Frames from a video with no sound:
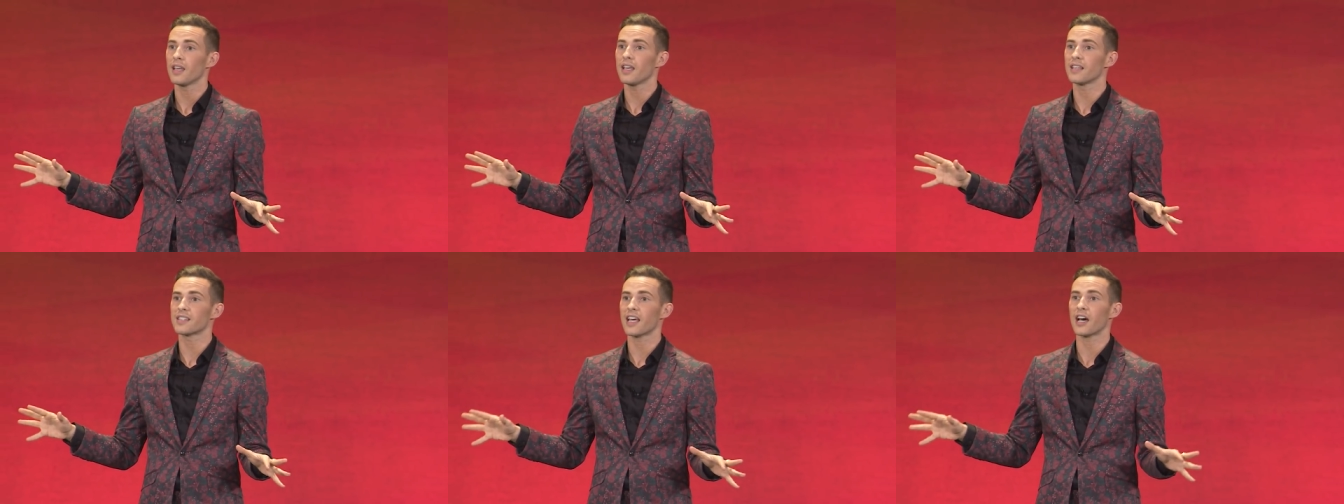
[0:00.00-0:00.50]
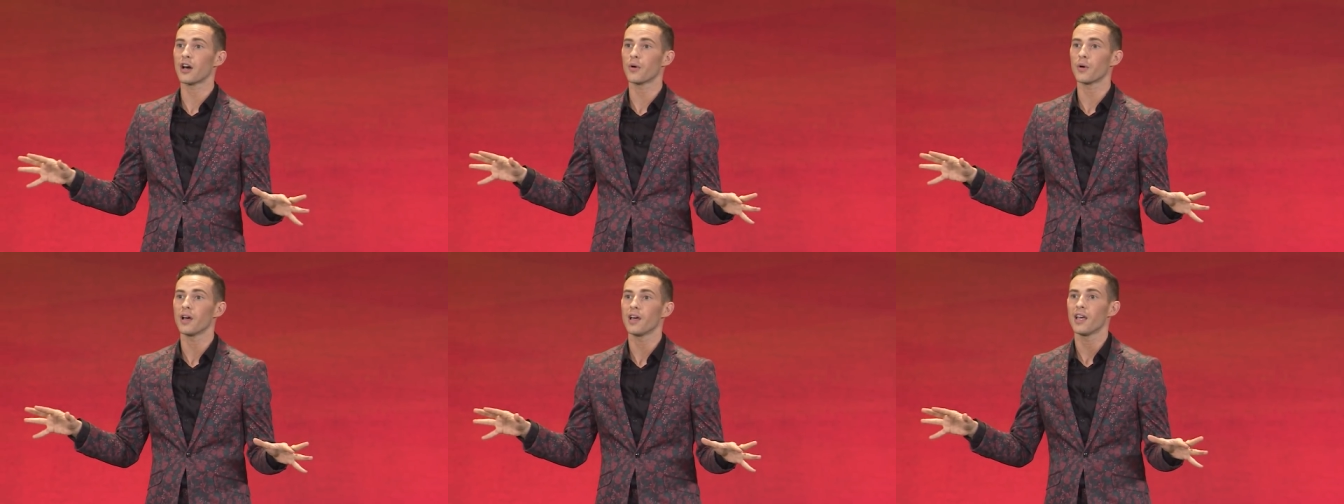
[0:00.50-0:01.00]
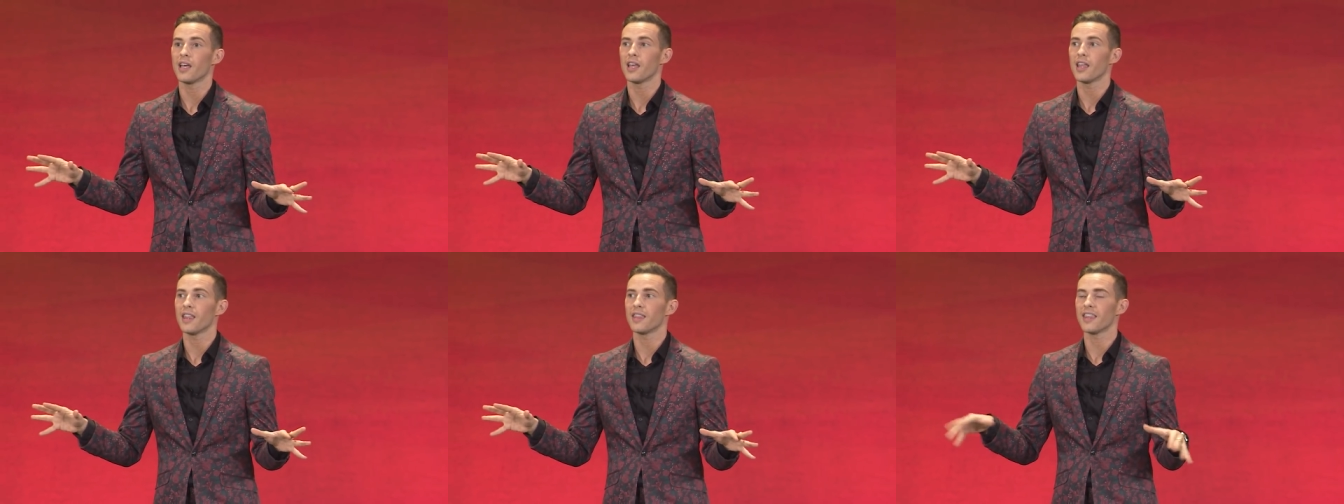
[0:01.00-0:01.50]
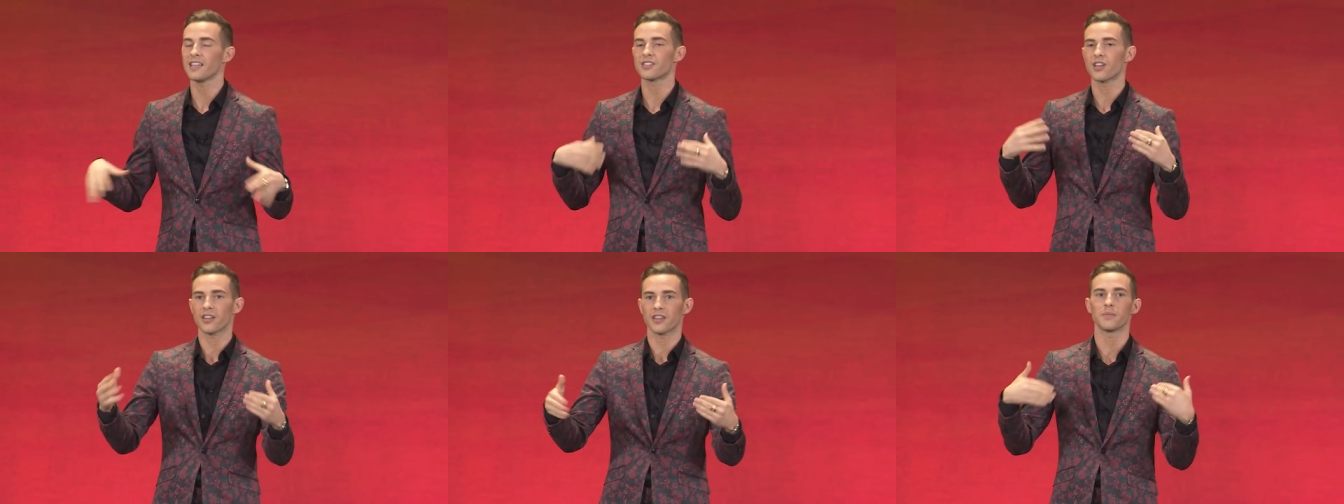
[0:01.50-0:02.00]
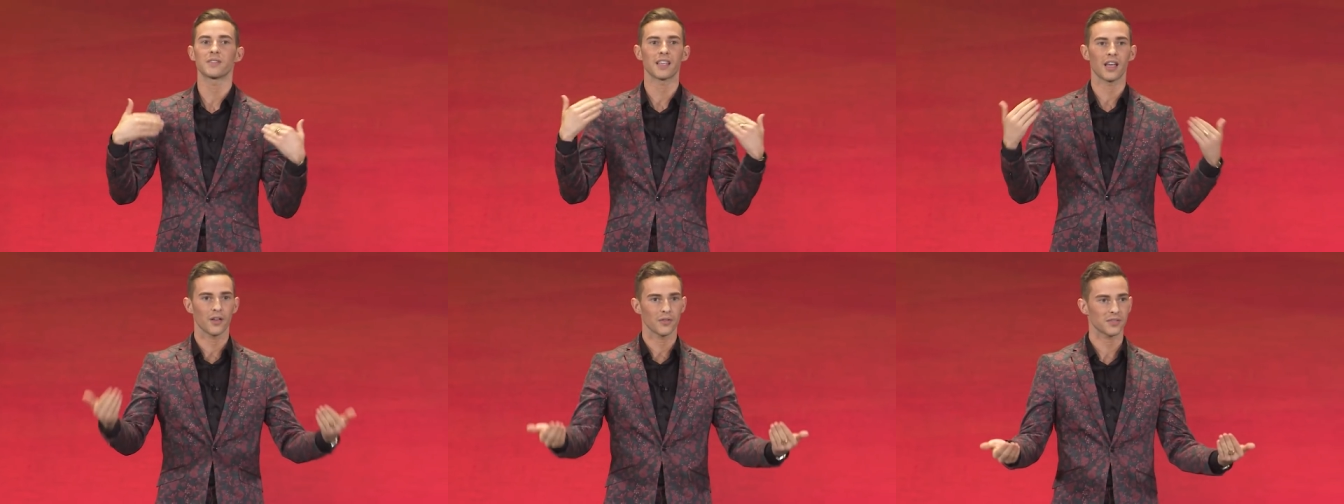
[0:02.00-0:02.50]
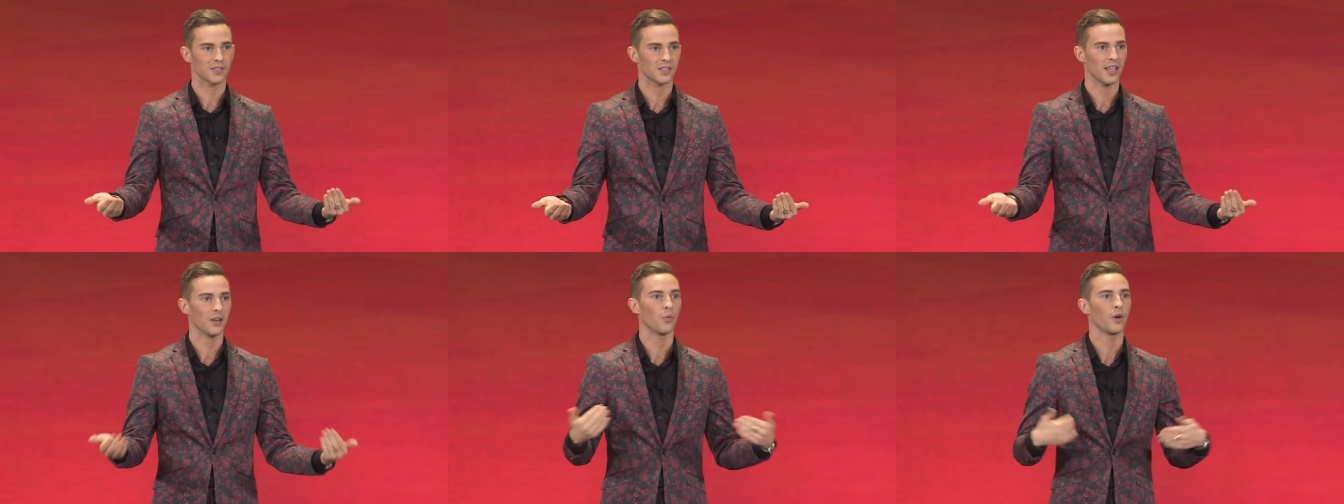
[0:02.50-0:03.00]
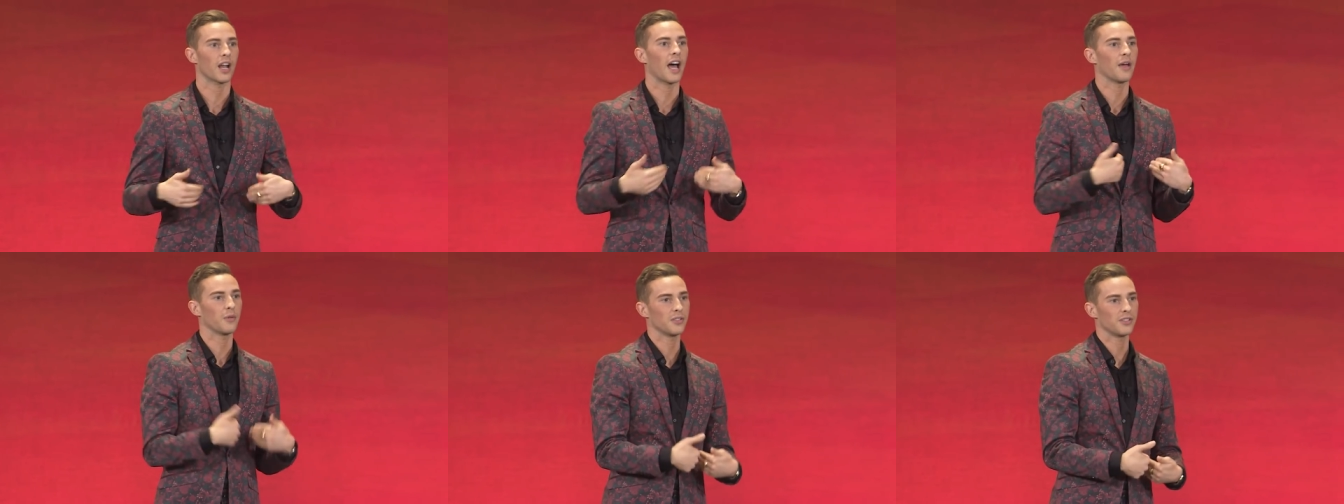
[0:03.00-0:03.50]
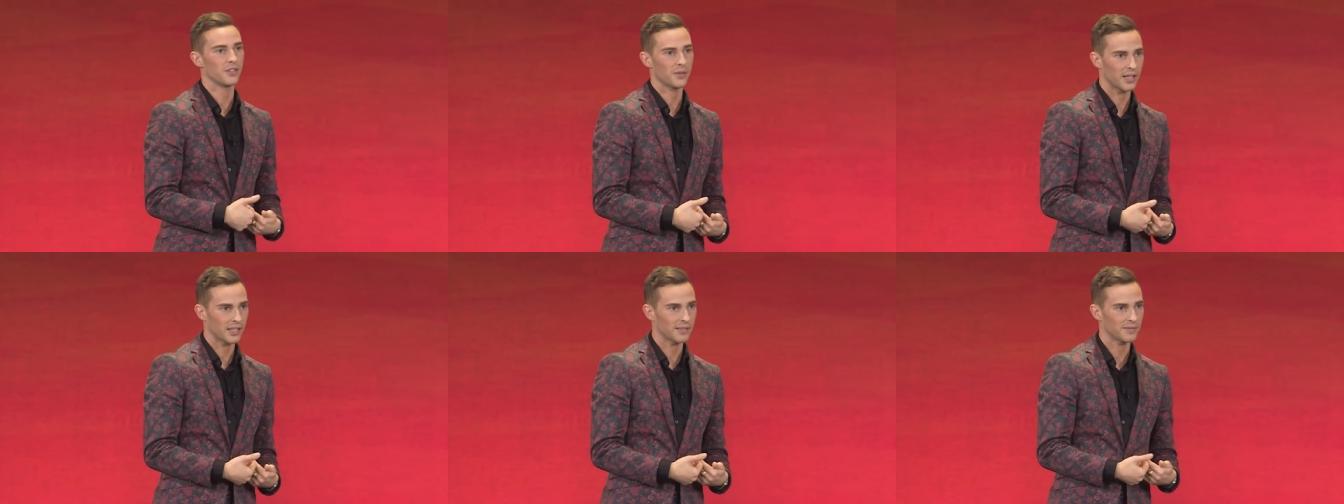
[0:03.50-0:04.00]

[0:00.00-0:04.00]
is how they saw themselves in what I was doing.